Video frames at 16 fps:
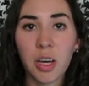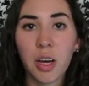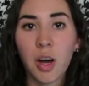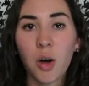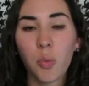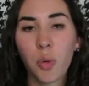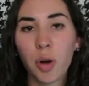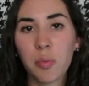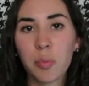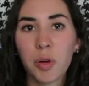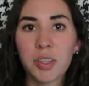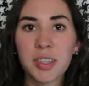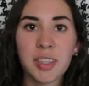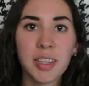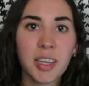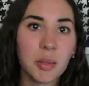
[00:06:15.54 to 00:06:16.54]
One
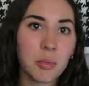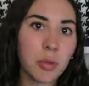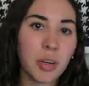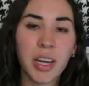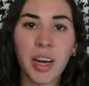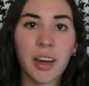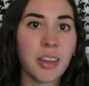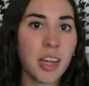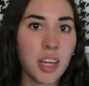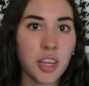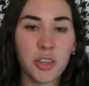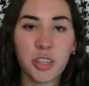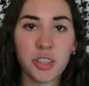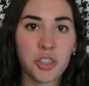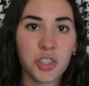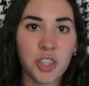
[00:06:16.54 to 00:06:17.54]
person can bring it and then you
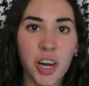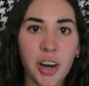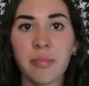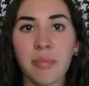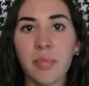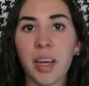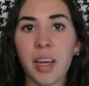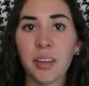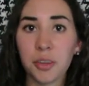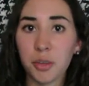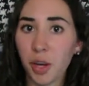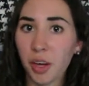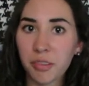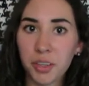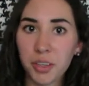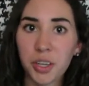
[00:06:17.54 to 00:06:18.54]
can share it, and they're
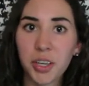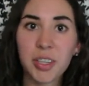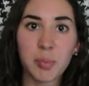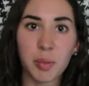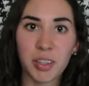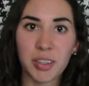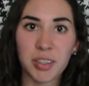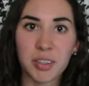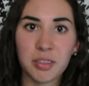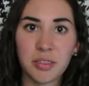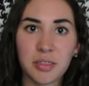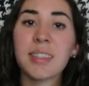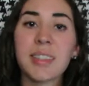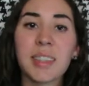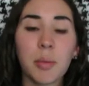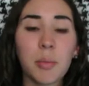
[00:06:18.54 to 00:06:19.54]
not very expensive.
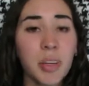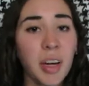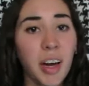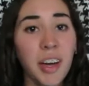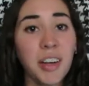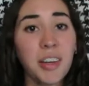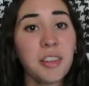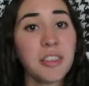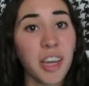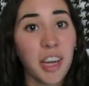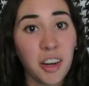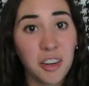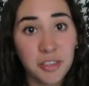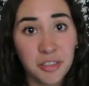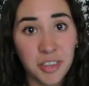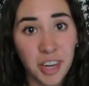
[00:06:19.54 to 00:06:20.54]
Some kind of
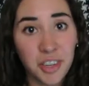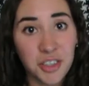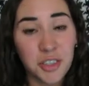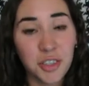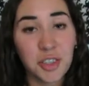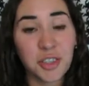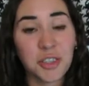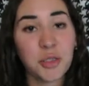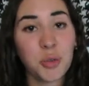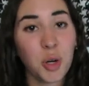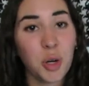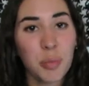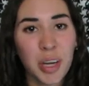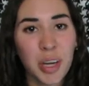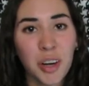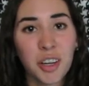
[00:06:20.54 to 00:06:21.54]
air freshener.
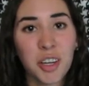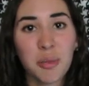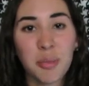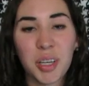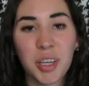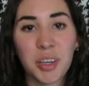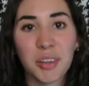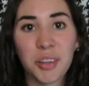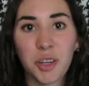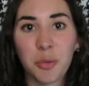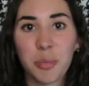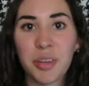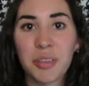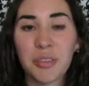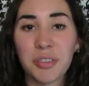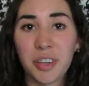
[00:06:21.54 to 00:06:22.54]
Dorm air can be a little
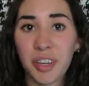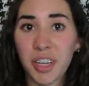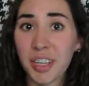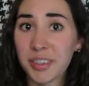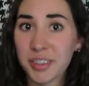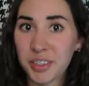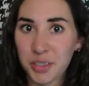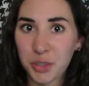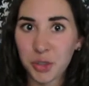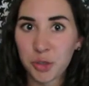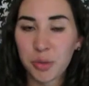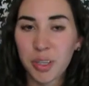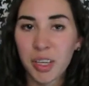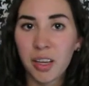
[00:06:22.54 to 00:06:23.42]
bit funky too.